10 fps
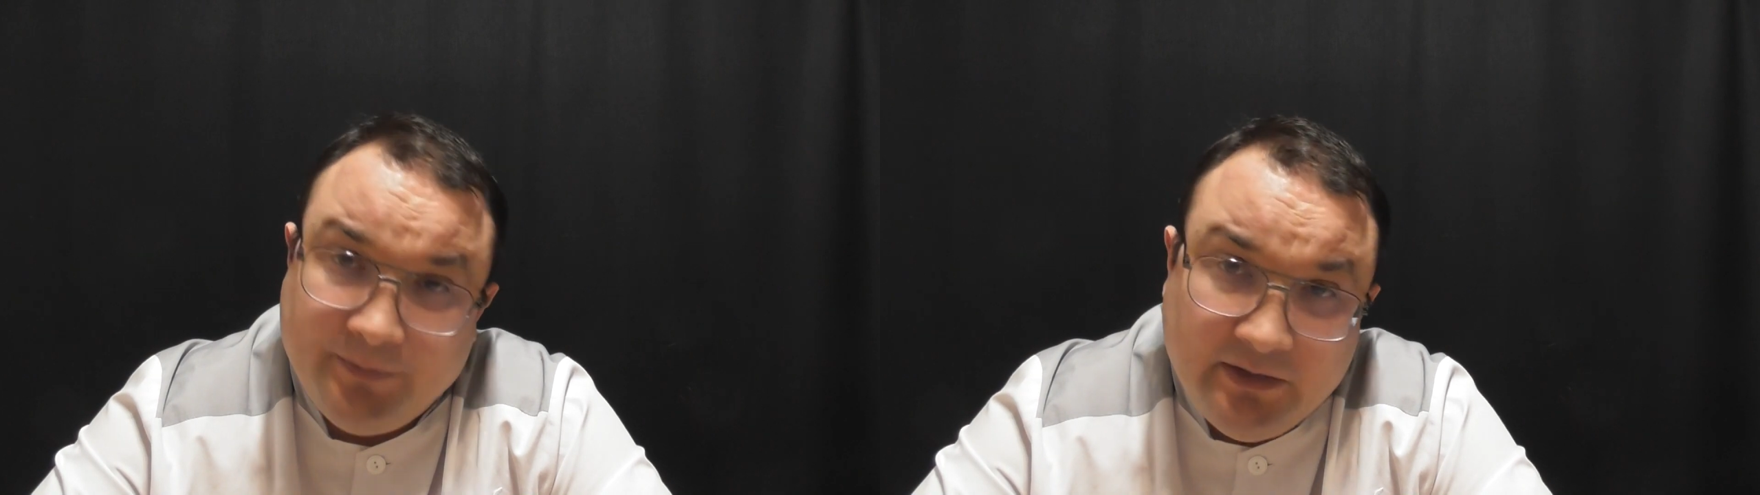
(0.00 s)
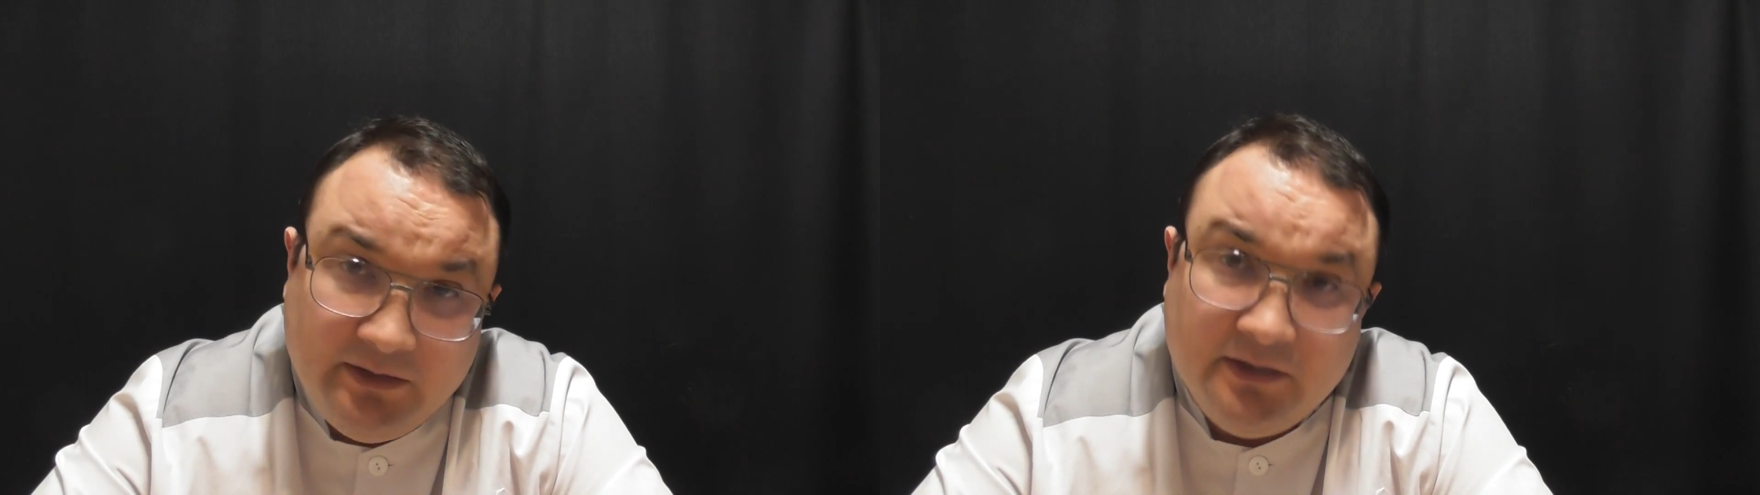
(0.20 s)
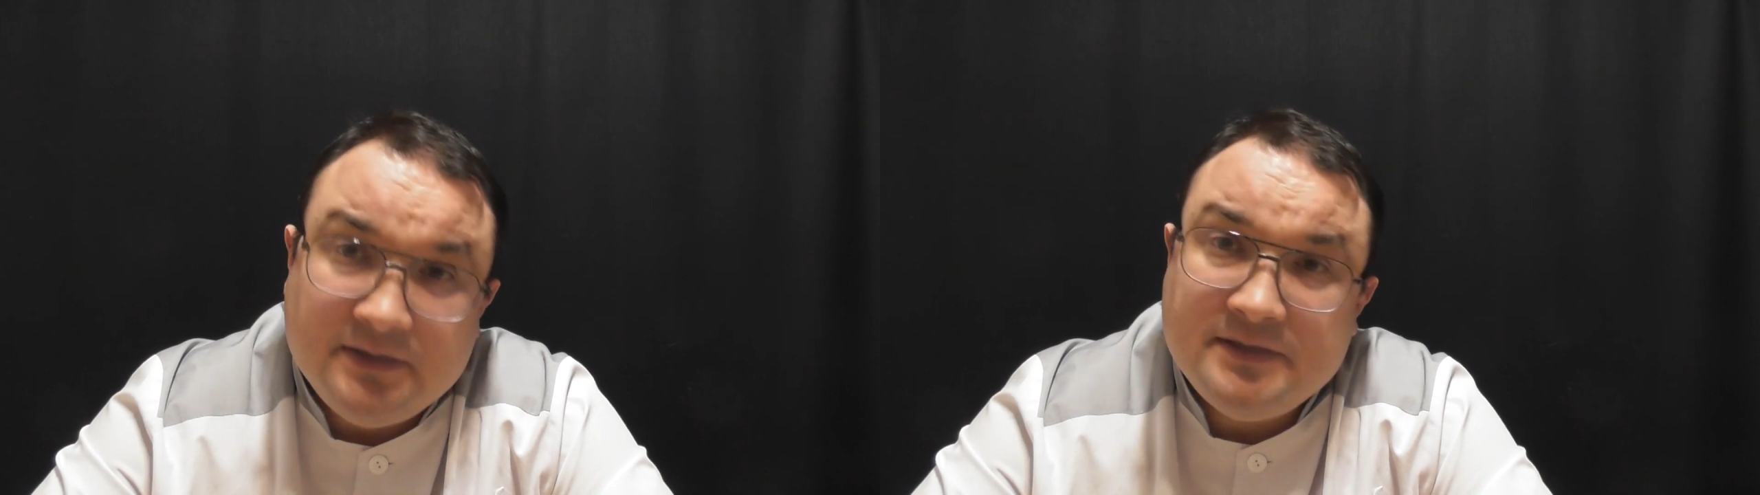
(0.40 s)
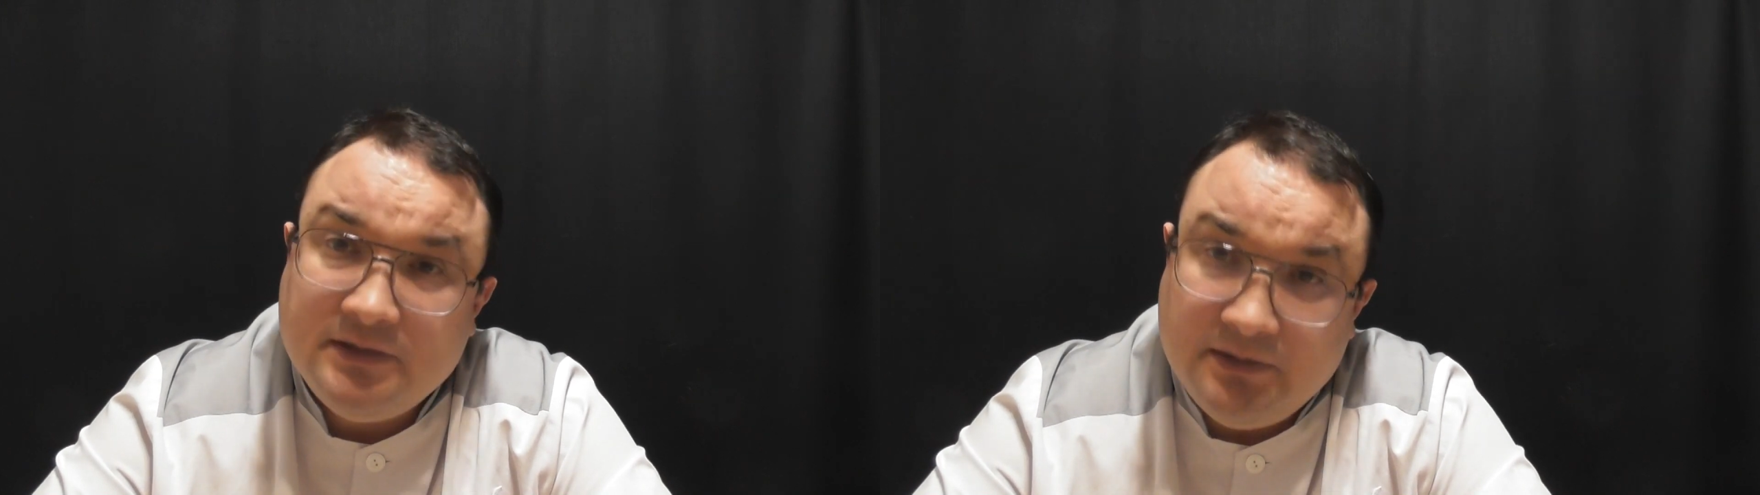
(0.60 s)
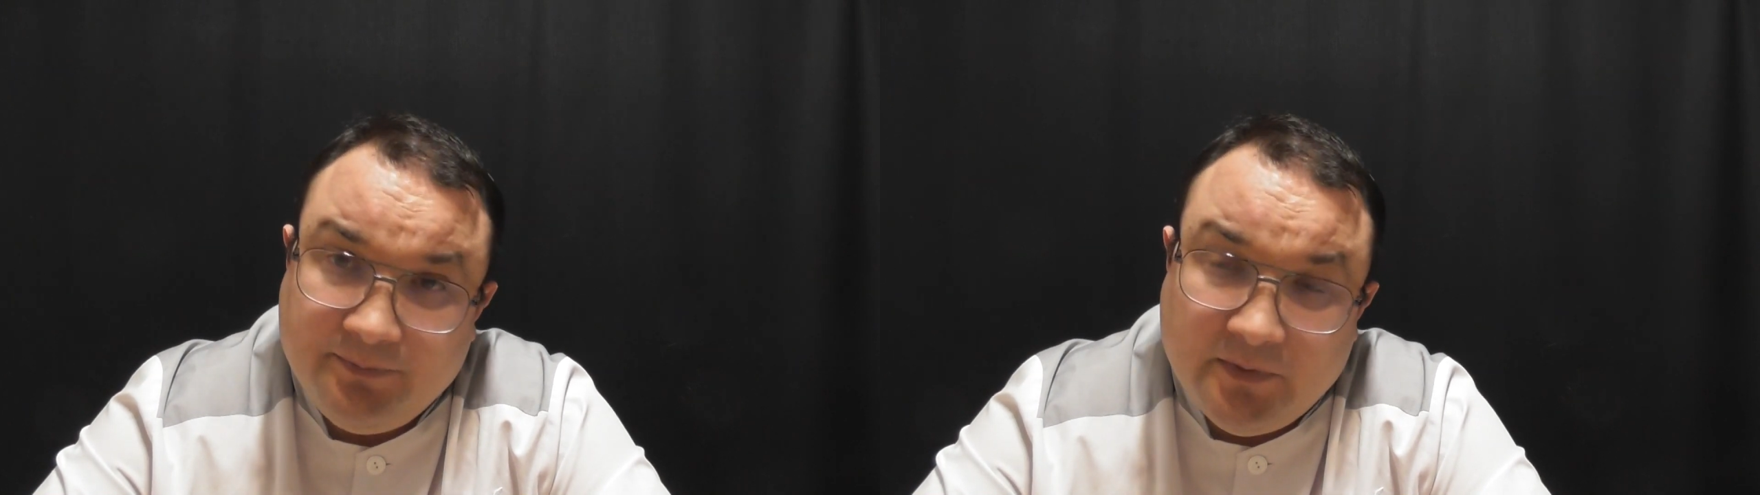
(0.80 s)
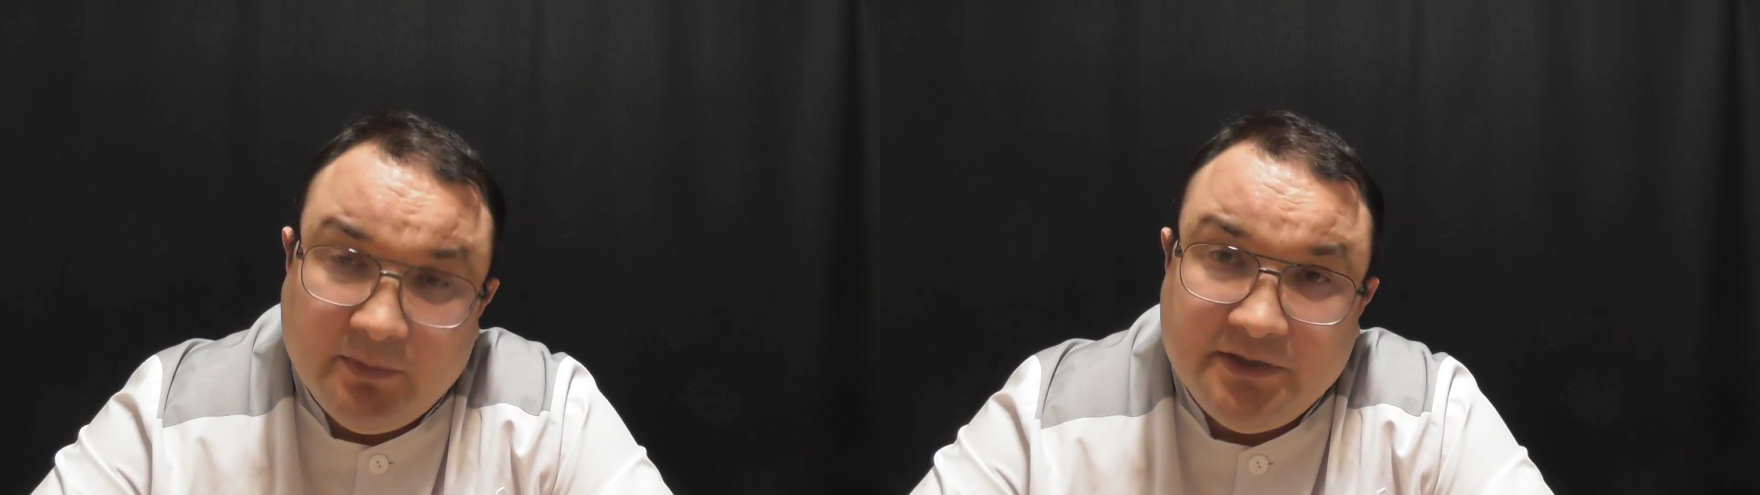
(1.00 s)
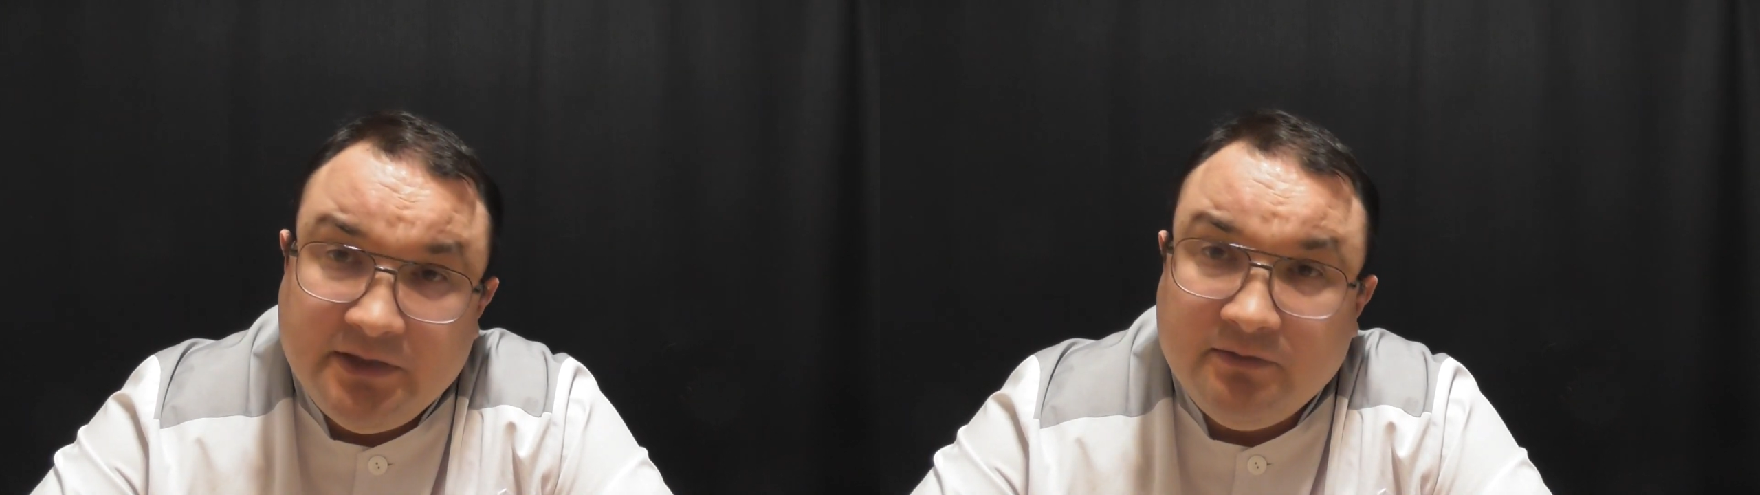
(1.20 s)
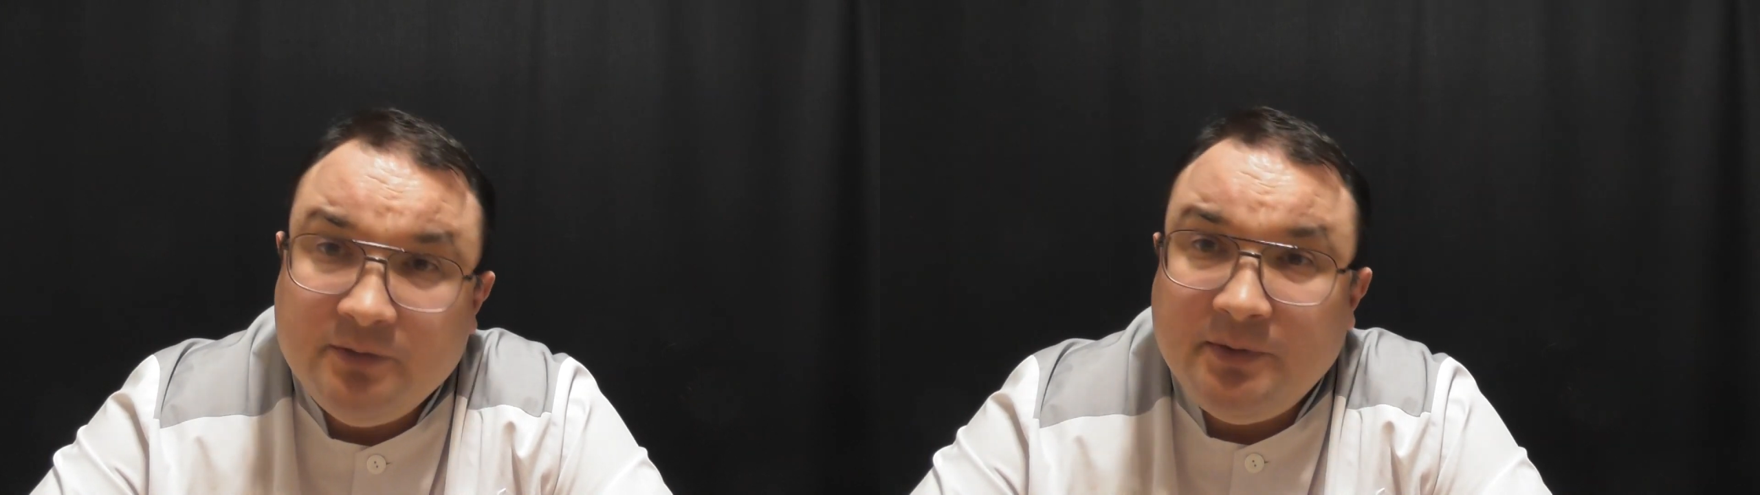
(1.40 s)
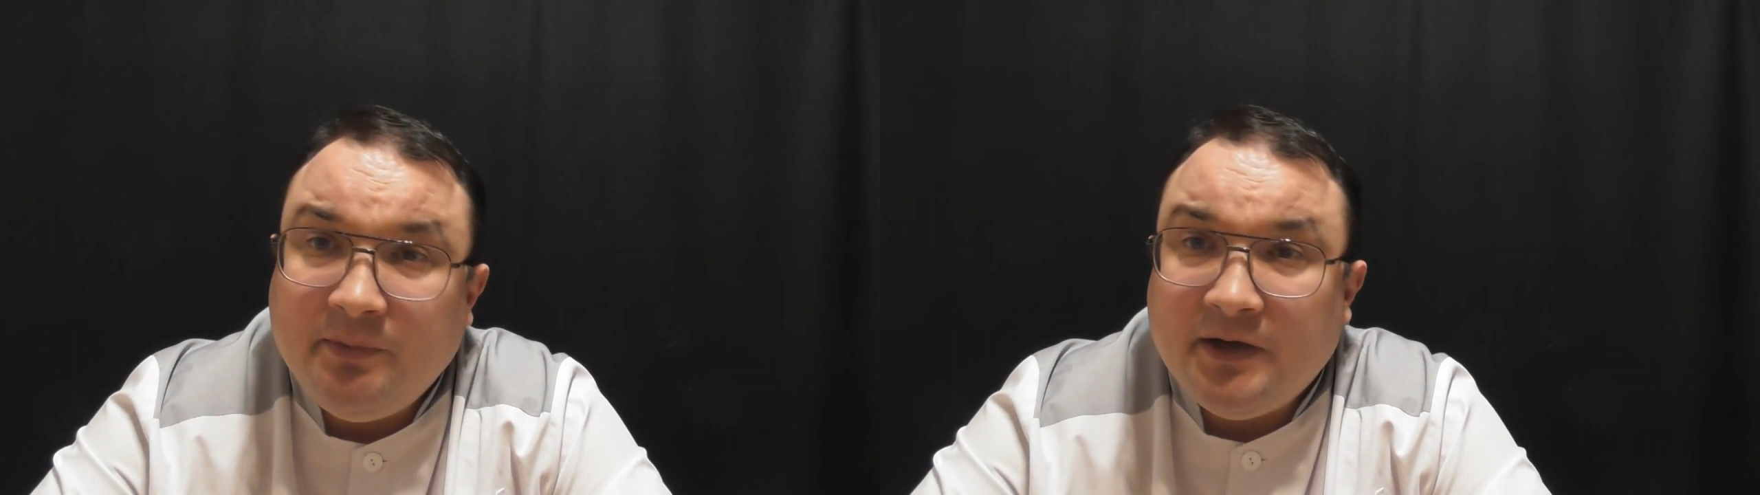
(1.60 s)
were taken for this infection.